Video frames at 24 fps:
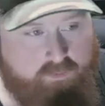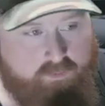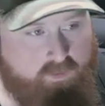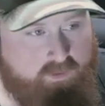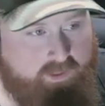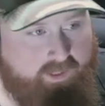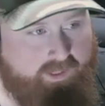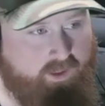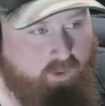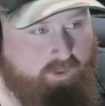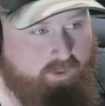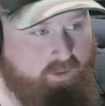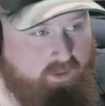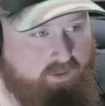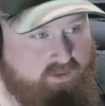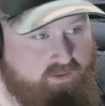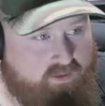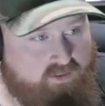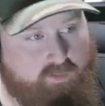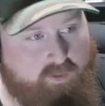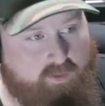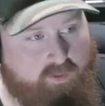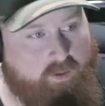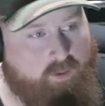you listen
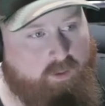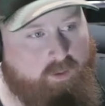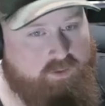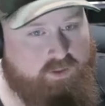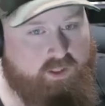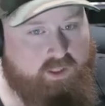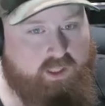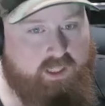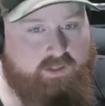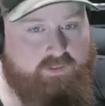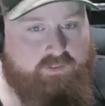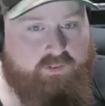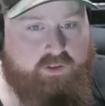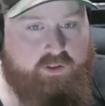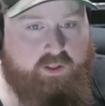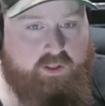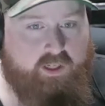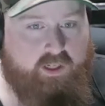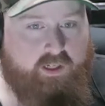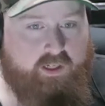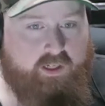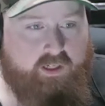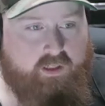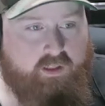to some of the music and
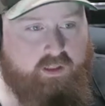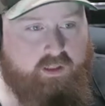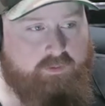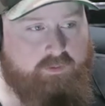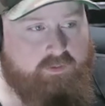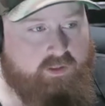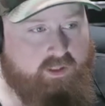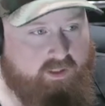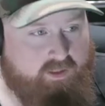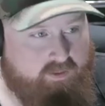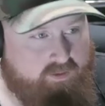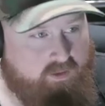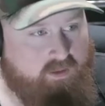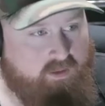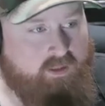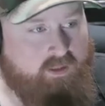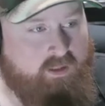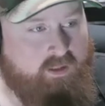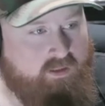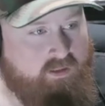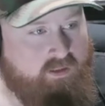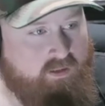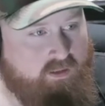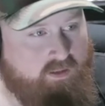everything, and I was like,
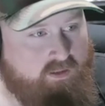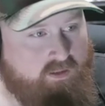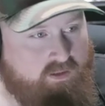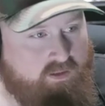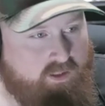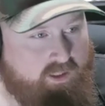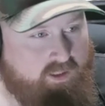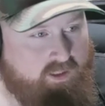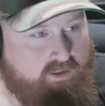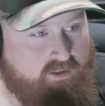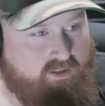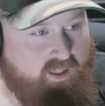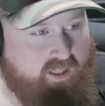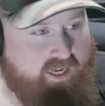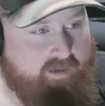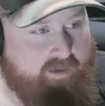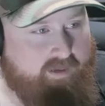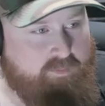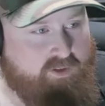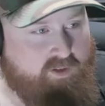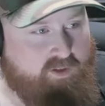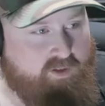this shit slaps.